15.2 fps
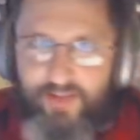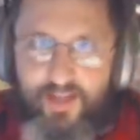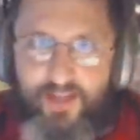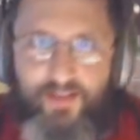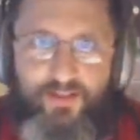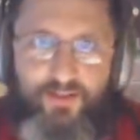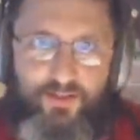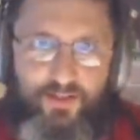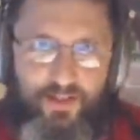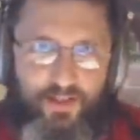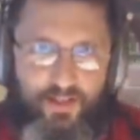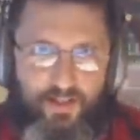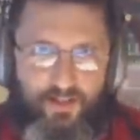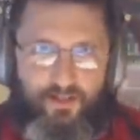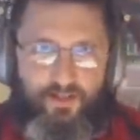think of this
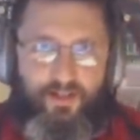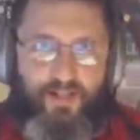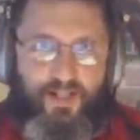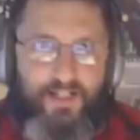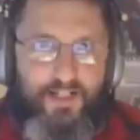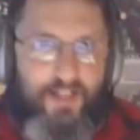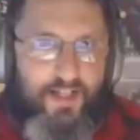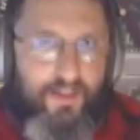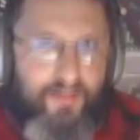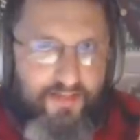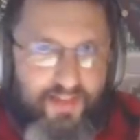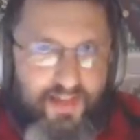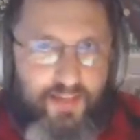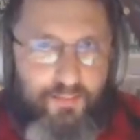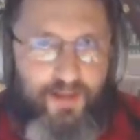thing here. All right?
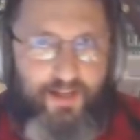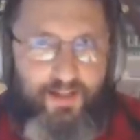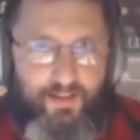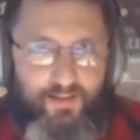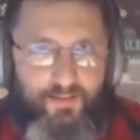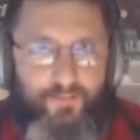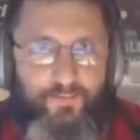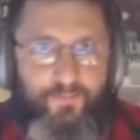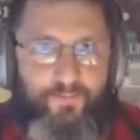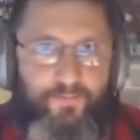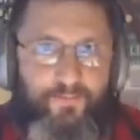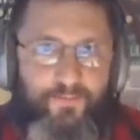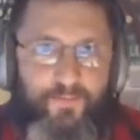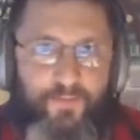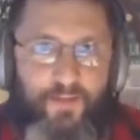Think about it.
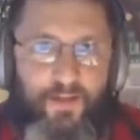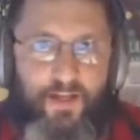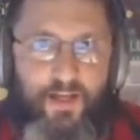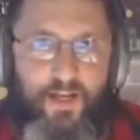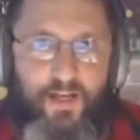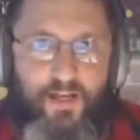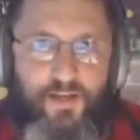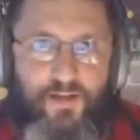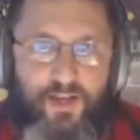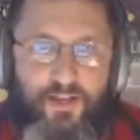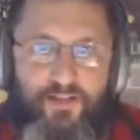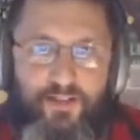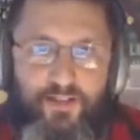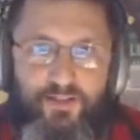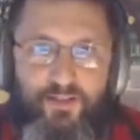You
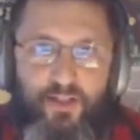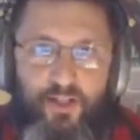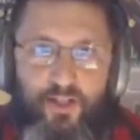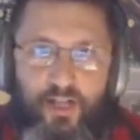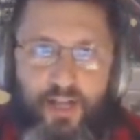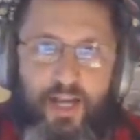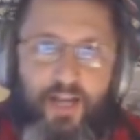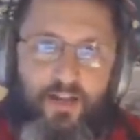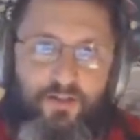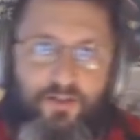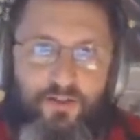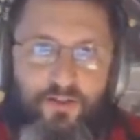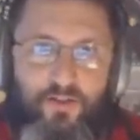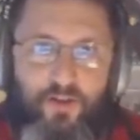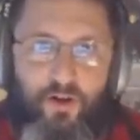get this
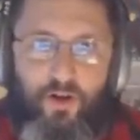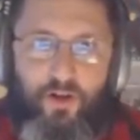Anderson